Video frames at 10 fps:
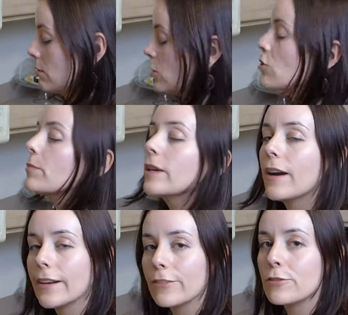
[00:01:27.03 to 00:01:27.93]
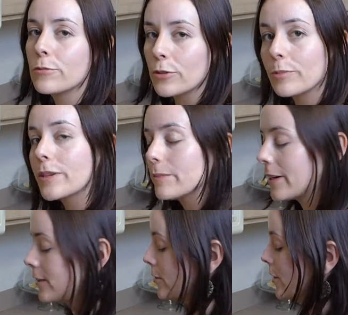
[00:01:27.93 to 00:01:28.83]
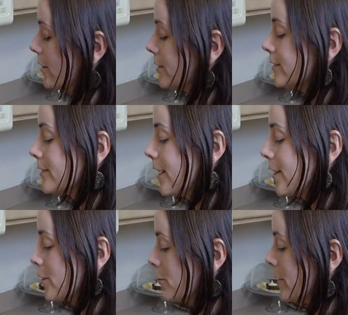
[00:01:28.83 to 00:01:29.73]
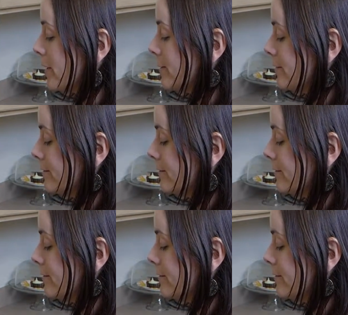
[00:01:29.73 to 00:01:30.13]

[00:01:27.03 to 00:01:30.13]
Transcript: It should be kind of smooth, but it might look a little bit